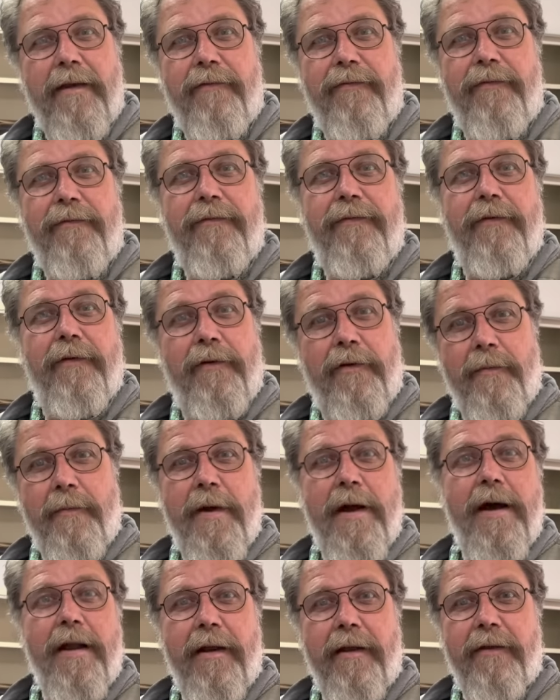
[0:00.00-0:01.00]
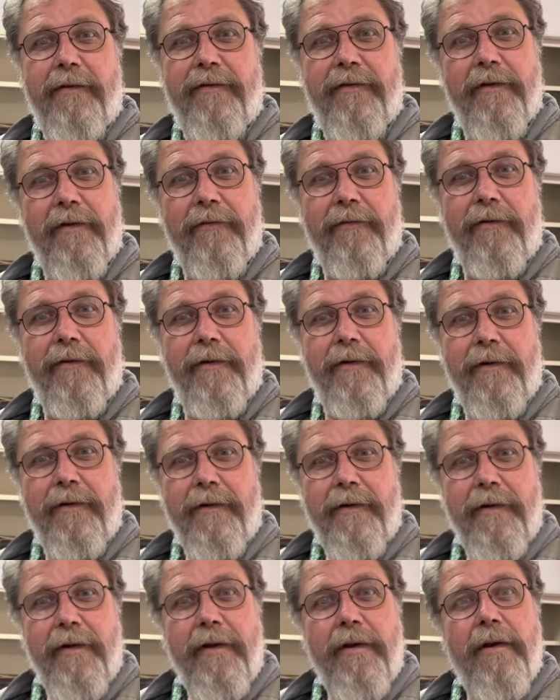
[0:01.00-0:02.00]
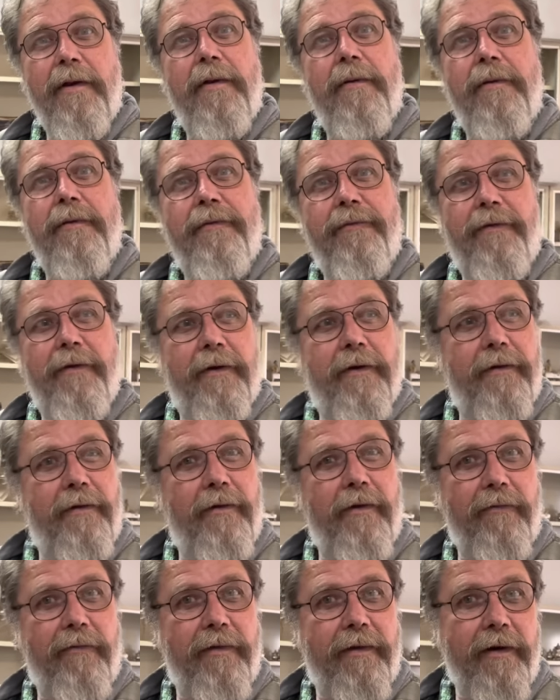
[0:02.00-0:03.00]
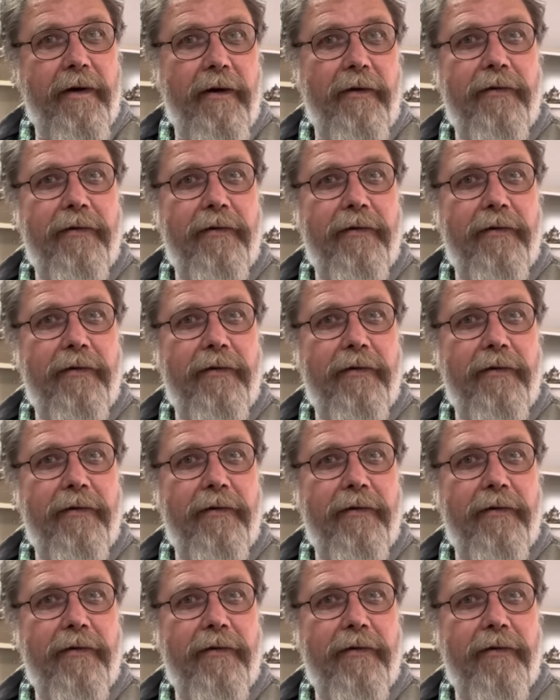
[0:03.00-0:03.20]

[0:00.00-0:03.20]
that. Philharmonic silver Figured over there.